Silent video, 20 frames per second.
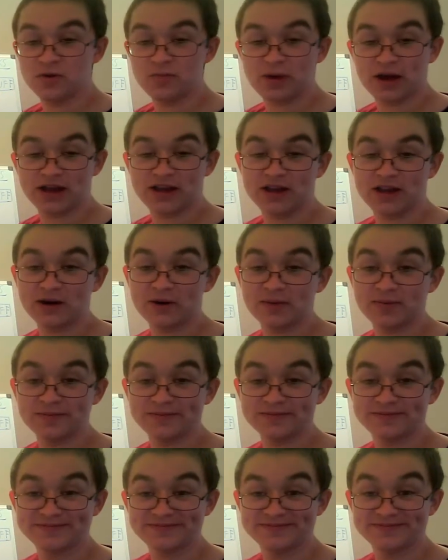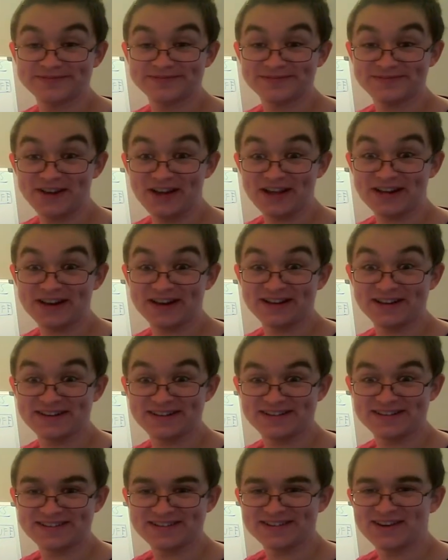back here. Fun!
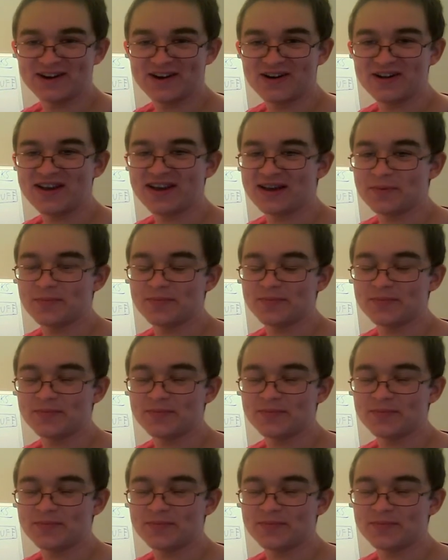Okay.